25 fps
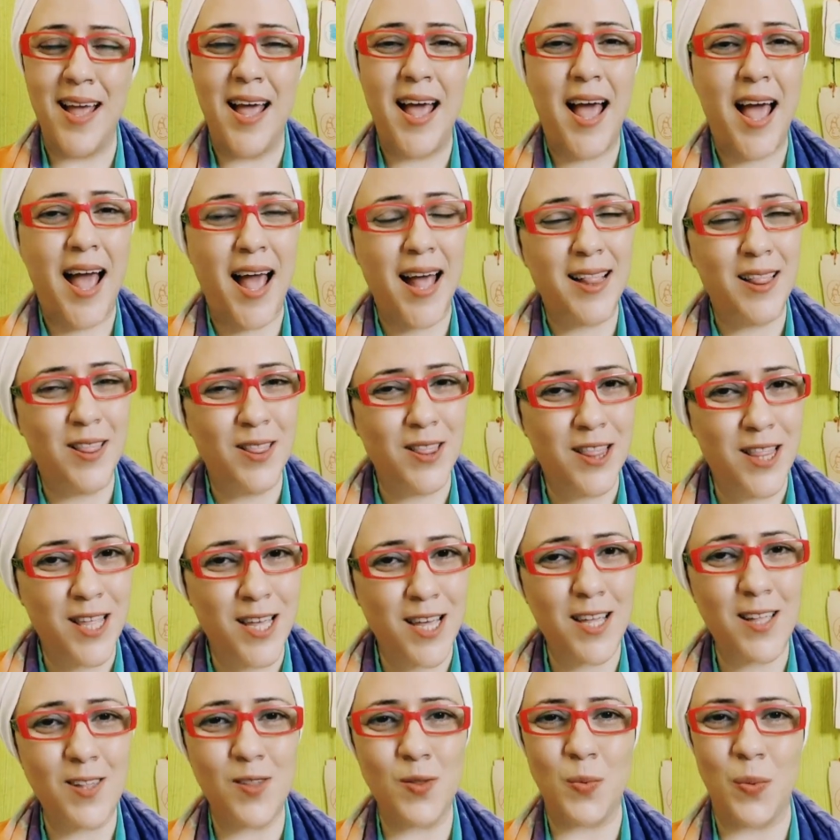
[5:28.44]
And
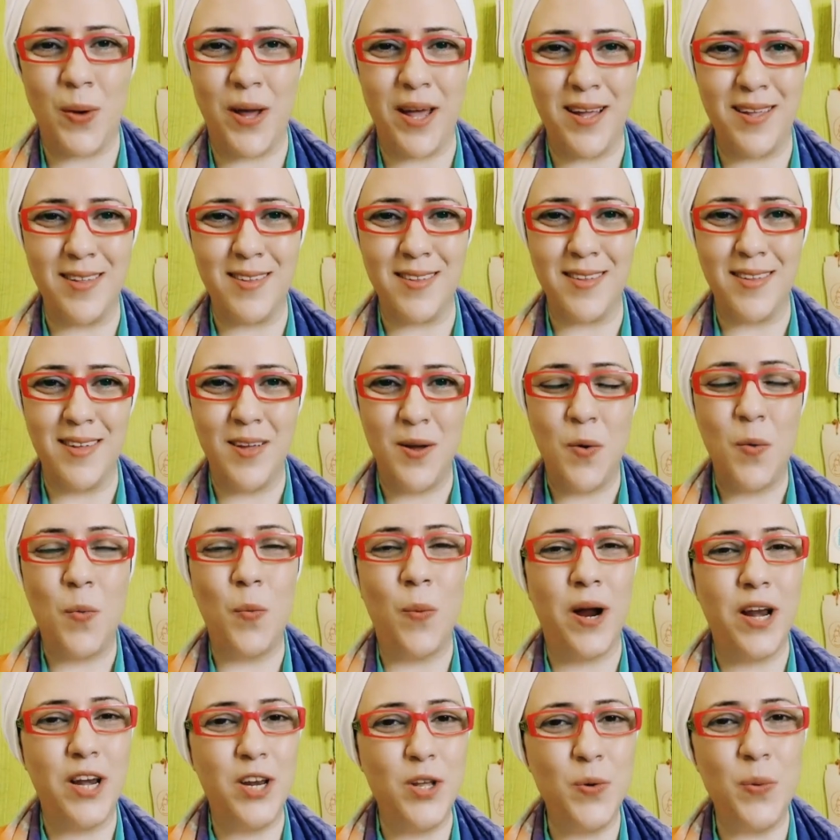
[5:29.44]
these ways,
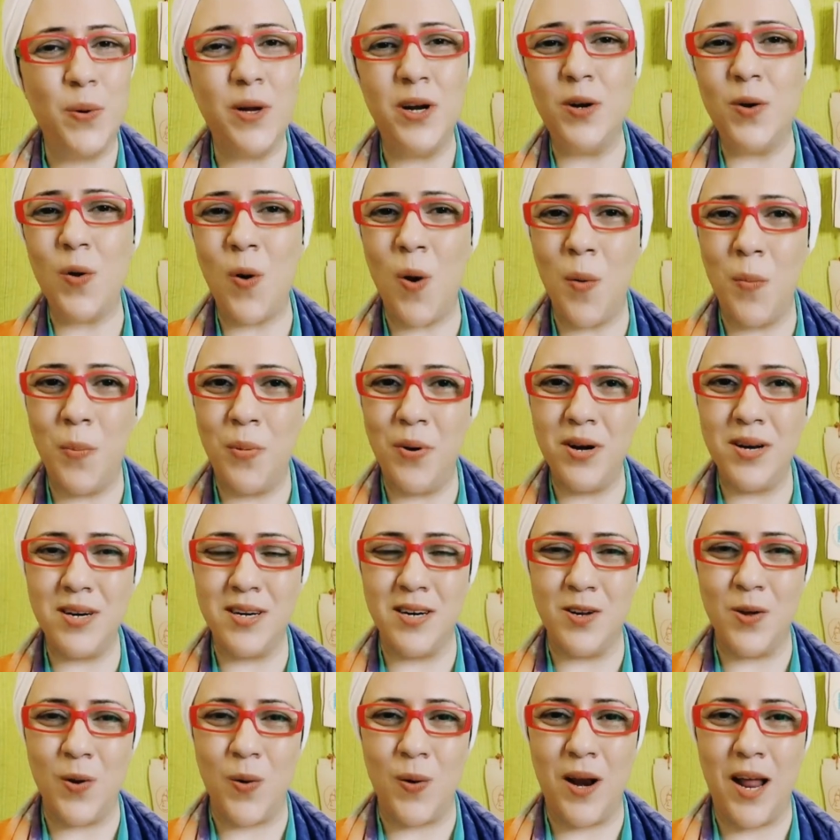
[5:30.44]
when you incorporate in
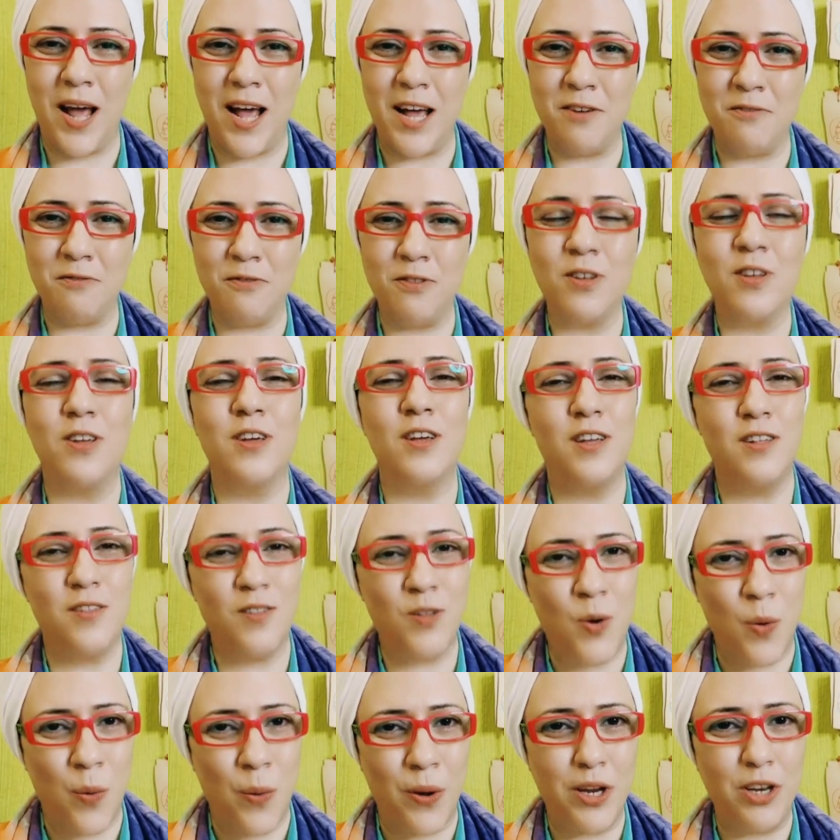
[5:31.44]
your life, is
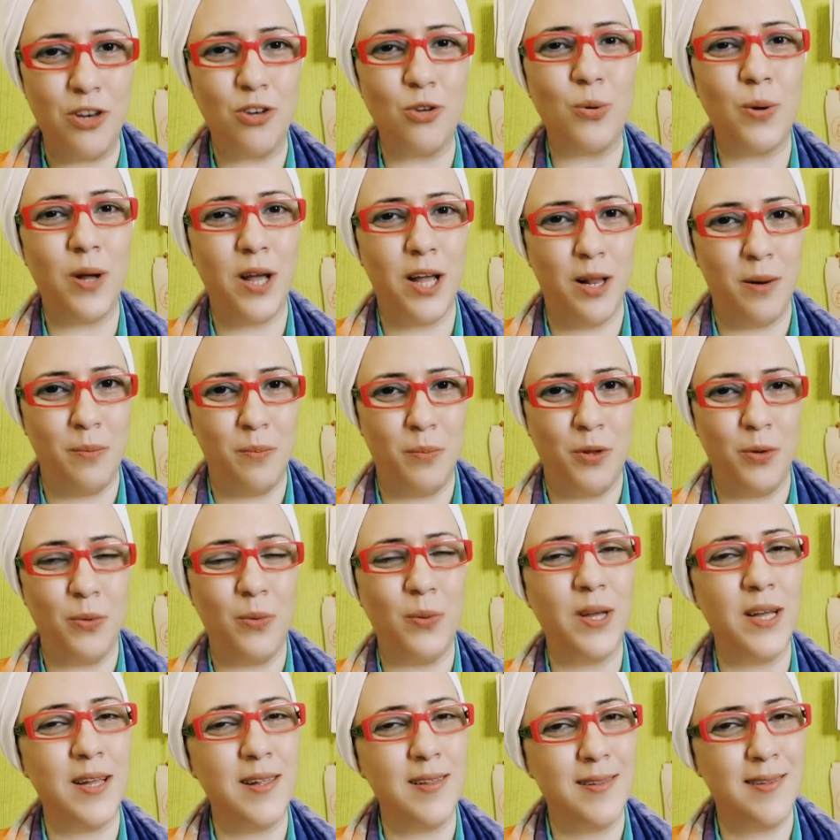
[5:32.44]
going to help you
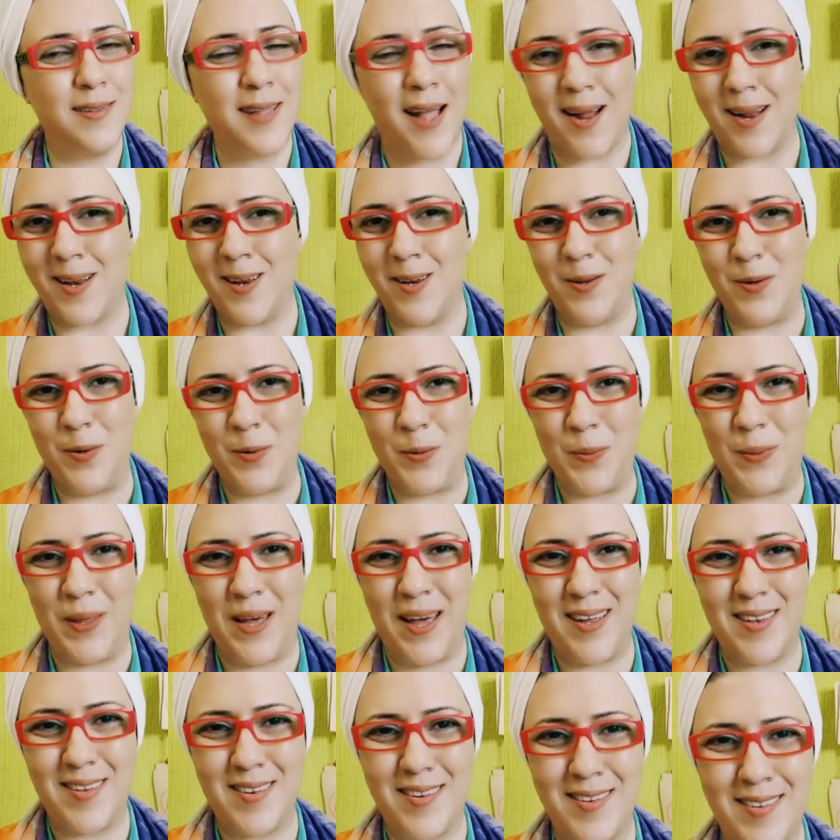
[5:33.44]
exactly do
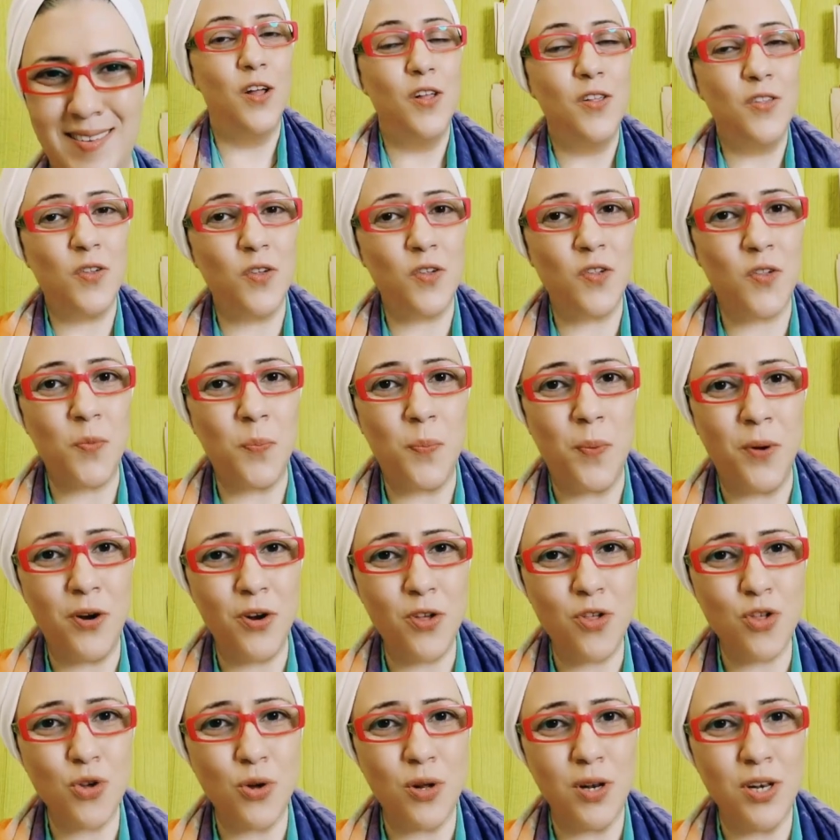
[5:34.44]
that. So
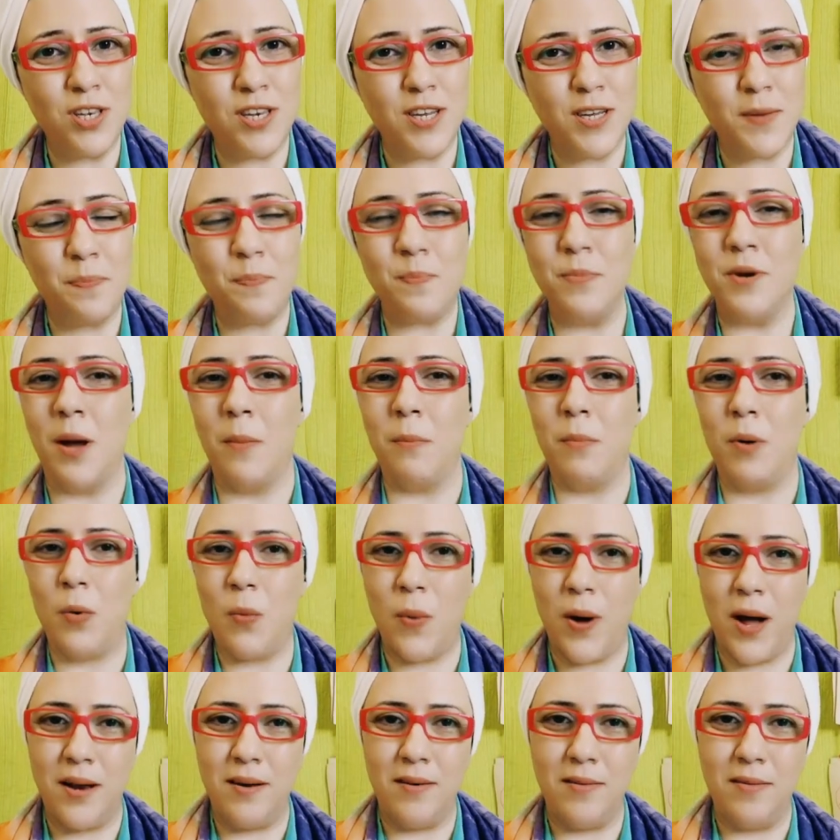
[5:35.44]
spiritual tip number
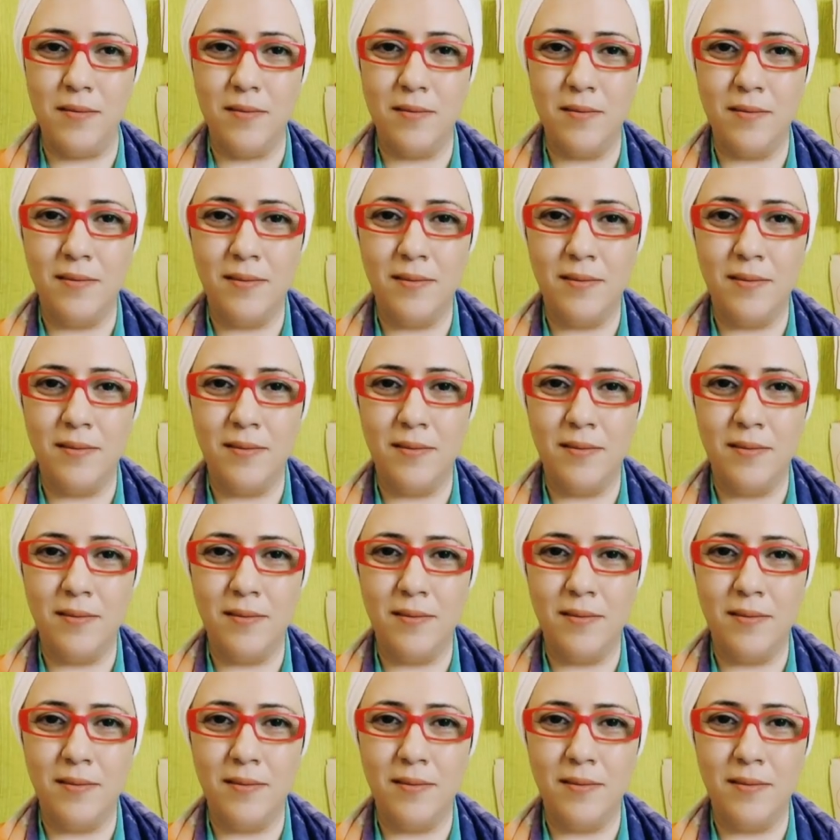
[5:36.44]
one,